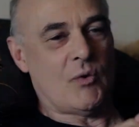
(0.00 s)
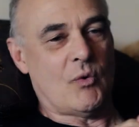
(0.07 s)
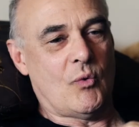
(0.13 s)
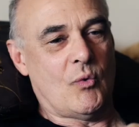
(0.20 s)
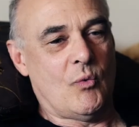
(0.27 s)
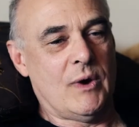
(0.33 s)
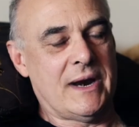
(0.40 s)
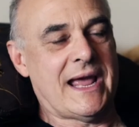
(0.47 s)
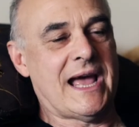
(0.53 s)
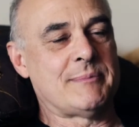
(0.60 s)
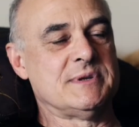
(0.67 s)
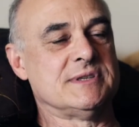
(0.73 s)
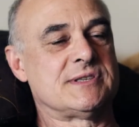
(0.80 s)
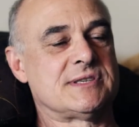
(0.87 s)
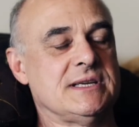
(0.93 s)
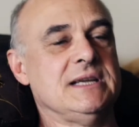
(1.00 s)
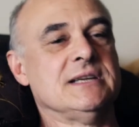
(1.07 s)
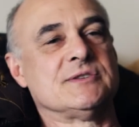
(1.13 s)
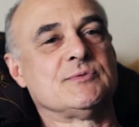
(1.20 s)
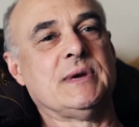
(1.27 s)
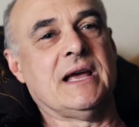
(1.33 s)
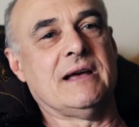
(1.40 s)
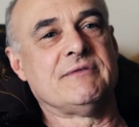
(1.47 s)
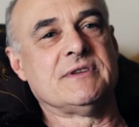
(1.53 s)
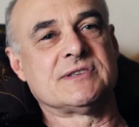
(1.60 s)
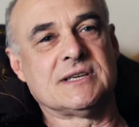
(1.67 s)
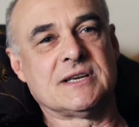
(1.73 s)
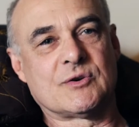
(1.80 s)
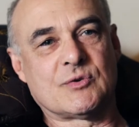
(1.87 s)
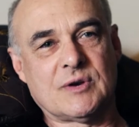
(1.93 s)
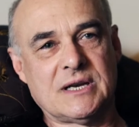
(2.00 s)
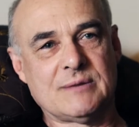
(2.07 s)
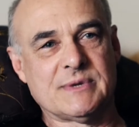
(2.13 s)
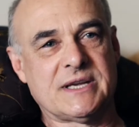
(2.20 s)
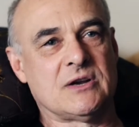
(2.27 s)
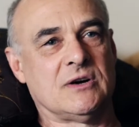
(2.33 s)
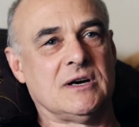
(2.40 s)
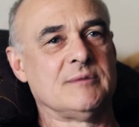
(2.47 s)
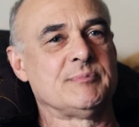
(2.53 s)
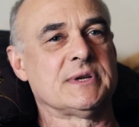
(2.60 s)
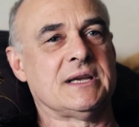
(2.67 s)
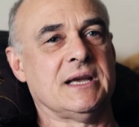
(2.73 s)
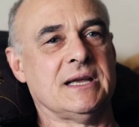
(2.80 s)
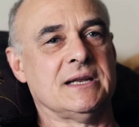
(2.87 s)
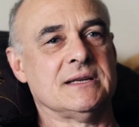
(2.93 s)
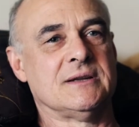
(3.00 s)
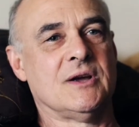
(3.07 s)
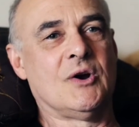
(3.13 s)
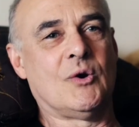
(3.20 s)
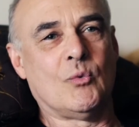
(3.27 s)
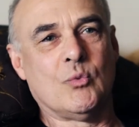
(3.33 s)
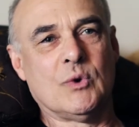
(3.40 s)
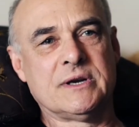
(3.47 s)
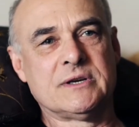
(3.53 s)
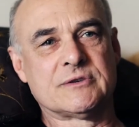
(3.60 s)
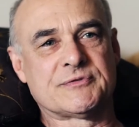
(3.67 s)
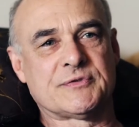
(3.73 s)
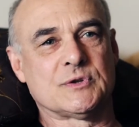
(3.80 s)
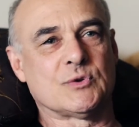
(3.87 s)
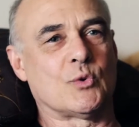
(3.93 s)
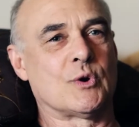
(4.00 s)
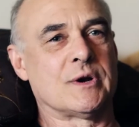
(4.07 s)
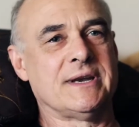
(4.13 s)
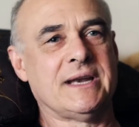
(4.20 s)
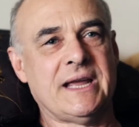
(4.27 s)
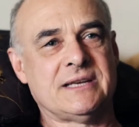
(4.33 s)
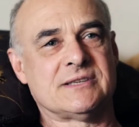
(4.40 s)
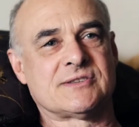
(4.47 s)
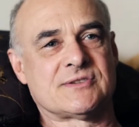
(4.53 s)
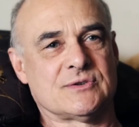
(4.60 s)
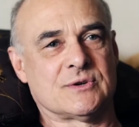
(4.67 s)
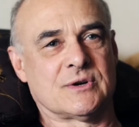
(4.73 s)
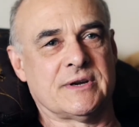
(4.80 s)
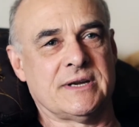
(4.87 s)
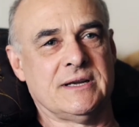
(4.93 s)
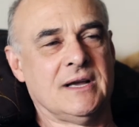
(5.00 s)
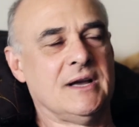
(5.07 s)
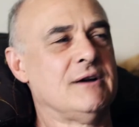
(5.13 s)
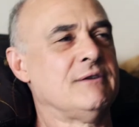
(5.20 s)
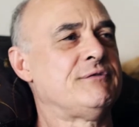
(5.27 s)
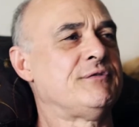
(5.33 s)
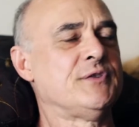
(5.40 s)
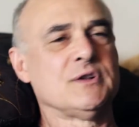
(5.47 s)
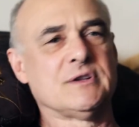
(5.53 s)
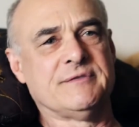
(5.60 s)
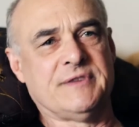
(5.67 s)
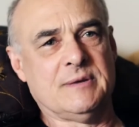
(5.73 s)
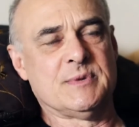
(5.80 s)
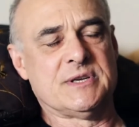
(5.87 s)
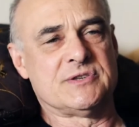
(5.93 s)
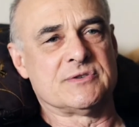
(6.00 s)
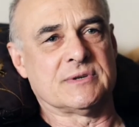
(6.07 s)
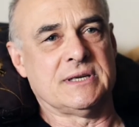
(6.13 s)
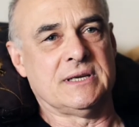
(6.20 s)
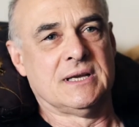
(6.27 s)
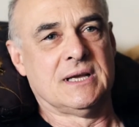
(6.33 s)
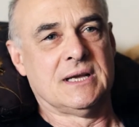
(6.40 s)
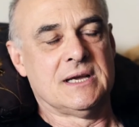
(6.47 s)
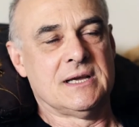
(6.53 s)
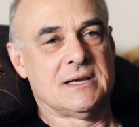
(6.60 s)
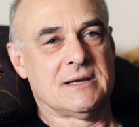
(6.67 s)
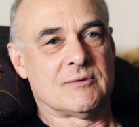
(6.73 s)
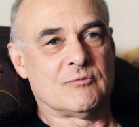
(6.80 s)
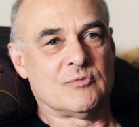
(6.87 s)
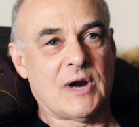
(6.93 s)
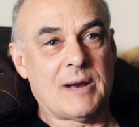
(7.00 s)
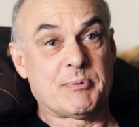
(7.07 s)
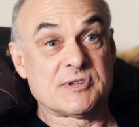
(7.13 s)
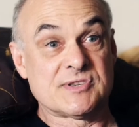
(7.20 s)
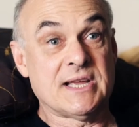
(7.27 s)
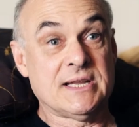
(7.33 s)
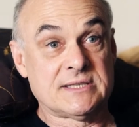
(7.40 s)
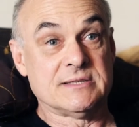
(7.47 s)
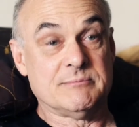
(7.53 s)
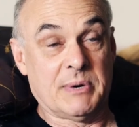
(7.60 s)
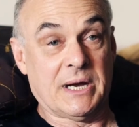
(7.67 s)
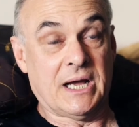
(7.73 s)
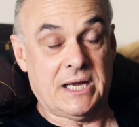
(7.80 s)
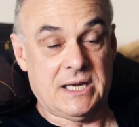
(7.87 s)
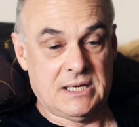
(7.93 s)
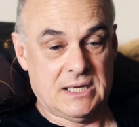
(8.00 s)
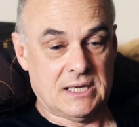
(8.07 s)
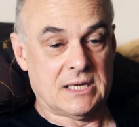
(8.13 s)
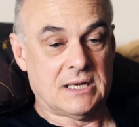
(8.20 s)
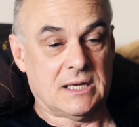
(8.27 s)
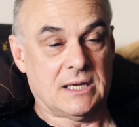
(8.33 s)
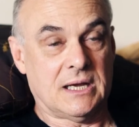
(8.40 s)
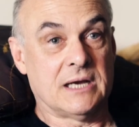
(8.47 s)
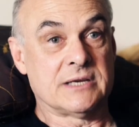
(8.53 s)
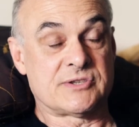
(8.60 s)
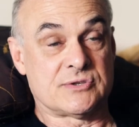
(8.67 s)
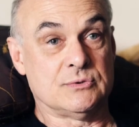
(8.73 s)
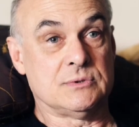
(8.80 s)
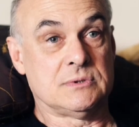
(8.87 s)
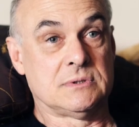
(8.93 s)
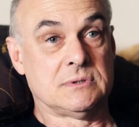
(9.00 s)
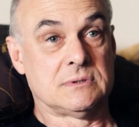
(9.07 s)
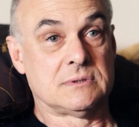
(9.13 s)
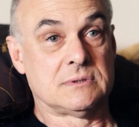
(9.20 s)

What happens is we have this incredibly complicated, wonderful, ornate story, full of imagery, represented by a stool,